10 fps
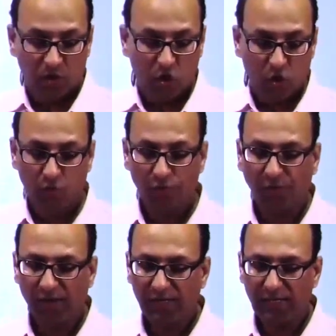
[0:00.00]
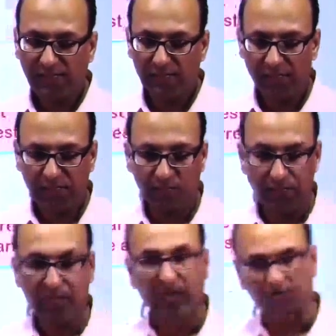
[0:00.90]
you'll find that
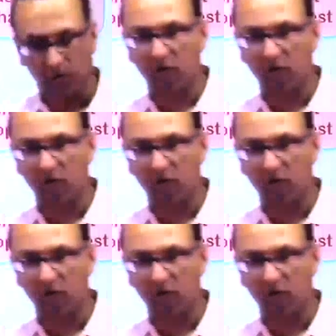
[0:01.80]
we have got a